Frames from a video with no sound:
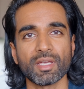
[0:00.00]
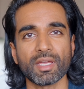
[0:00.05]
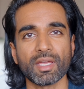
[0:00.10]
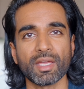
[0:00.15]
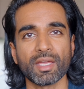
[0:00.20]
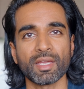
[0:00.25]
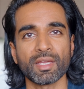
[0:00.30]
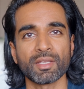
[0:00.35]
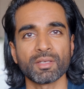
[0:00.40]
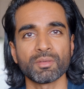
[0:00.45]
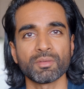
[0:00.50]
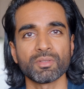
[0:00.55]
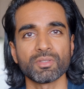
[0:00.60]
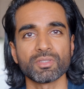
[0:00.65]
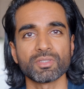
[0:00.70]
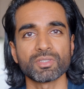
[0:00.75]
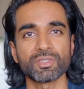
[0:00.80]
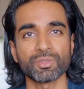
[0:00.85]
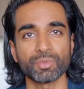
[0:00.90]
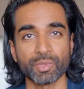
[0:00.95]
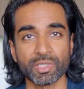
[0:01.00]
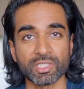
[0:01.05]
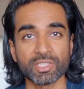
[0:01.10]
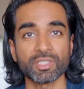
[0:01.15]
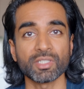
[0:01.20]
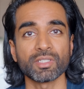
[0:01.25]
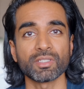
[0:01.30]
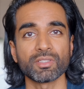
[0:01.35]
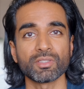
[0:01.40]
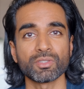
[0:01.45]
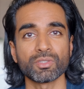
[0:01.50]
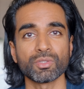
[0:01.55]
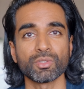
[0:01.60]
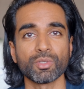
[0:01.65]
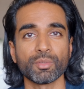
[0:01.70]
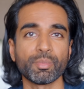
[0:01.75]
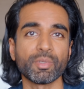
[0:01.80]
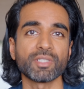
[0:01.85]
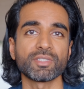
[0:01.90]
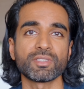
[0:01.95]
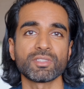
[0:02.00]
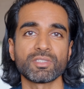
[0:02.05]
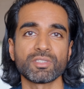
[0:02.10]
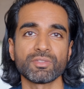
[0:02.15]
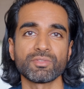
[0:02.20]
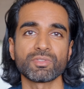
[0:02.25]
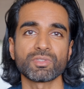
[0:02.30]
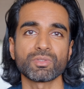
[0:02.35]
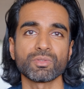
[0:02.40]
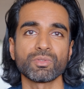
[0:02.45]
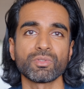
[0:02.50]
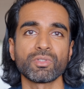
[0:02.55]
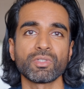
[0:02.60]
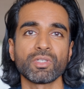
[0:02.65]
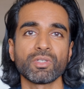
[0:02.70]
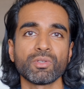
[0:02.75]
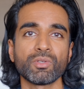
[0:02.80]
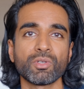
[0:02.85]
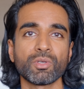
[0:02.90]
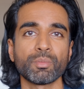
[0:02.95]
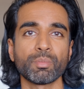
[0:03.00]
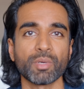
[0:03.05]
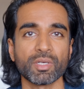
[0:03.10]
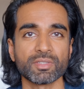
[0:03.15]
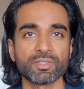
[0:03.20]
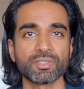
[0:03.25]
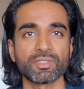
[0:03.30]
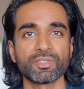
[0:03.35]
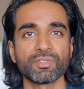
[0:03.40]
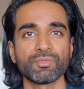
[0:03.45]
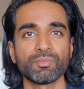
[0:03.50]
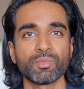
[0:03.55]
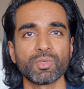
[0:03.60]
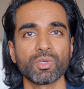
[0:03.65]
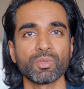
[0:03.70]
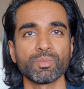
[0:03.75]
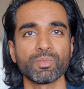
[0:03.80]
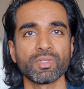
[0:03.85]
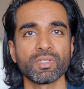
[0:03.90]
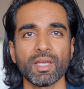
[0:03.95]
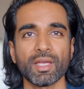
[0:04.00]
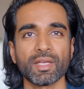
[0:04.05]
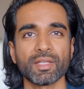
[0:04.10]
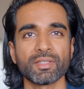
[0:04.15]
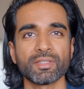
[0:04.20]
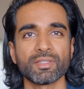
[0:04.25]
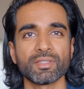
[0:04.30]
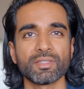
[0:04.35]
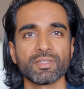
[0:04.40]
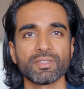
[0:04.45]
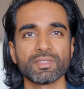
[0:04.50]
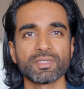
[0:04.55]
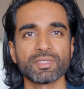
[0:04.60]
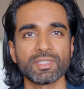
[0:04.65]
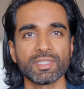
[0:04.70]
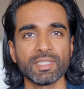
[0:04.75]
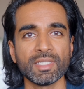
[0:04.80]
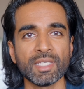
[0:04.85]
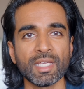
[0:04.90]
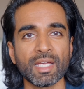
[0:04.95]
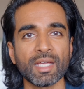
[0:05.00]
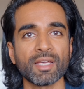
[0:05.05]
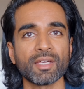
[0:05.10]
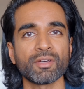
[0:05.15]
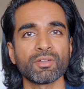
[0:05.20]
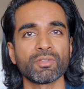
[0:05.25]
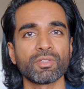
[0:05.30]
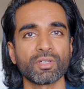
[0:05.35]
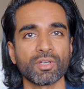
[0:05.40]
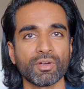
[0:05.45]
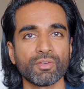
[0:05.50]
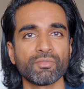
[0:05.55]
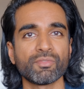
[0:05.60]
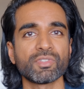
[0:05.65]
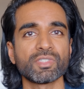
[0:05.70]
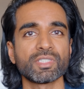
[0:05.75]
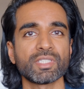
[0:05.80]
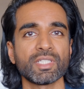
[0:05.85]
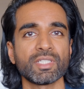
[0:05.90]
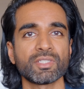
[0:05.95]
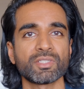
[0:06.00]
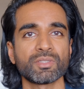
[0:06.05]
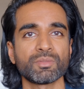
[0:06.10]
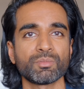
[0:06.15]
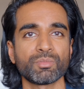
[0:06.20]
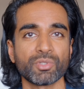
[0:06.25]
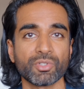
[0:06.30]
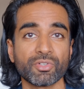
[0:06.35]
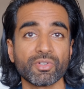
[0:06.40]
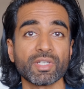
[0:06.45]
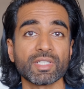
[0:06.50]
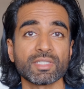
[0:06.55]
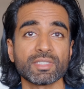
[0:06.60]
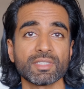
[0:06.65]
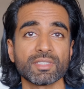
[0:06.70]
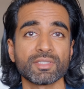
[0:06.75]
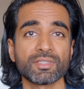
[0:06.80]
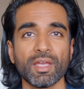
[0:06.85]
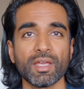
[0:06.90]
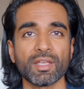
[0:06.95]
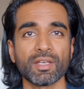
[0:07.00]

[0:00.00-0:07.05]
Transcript: and switch it to a positive story or a positive moment and see how the conversation progresses.